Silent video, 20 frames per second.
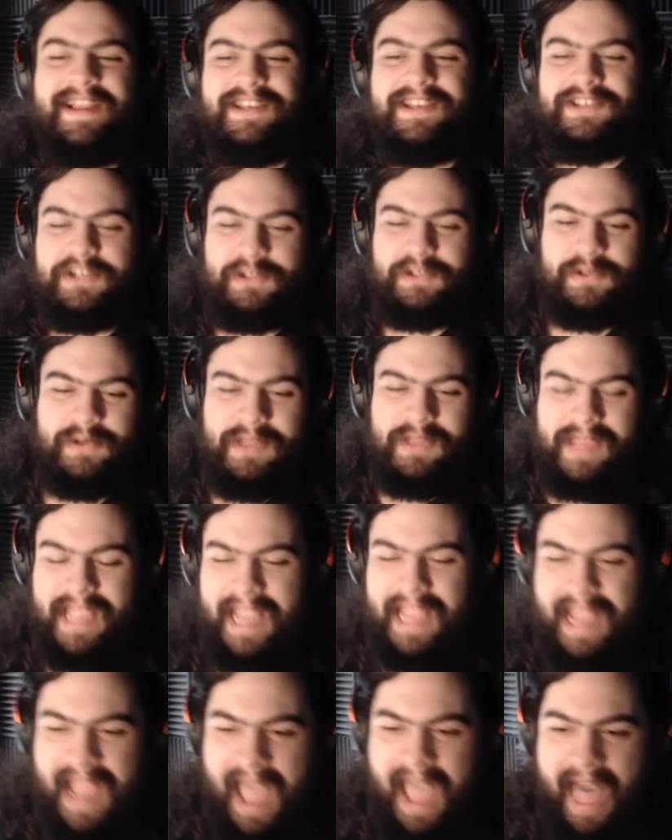to
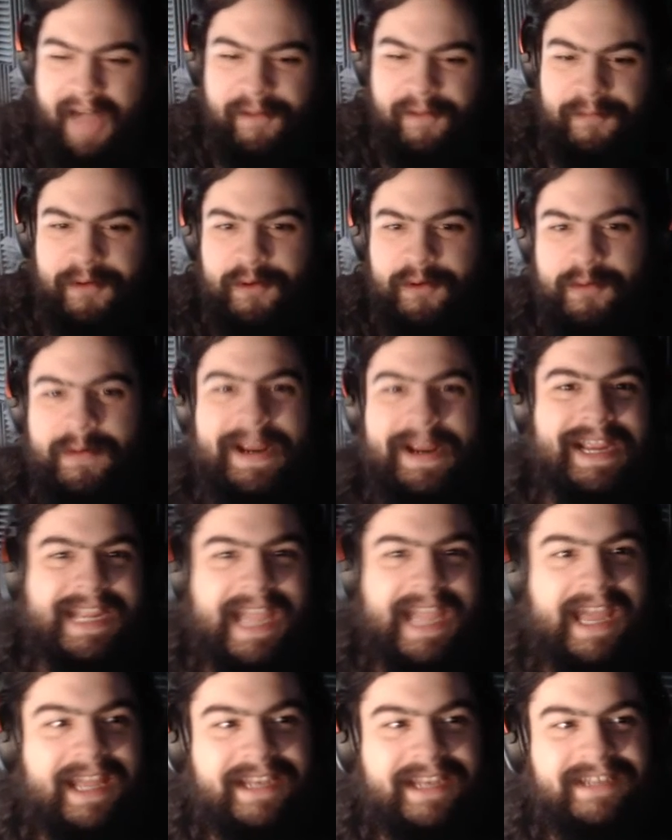the Alpha
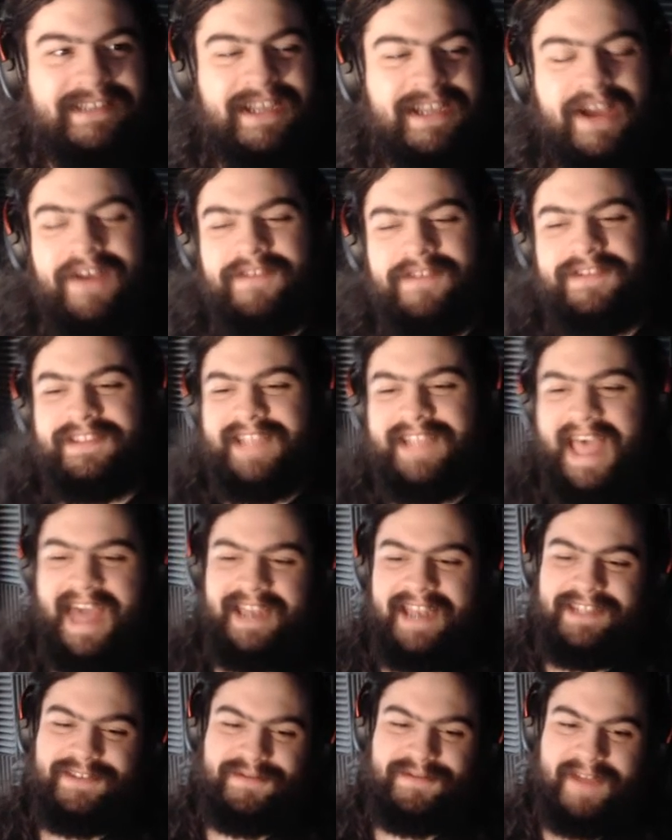Weekend of
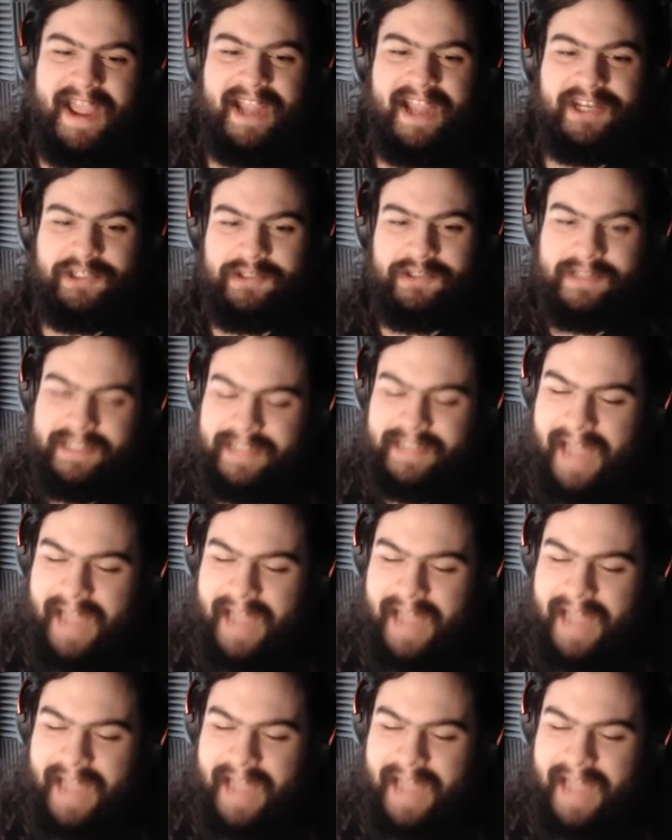Satisfactory.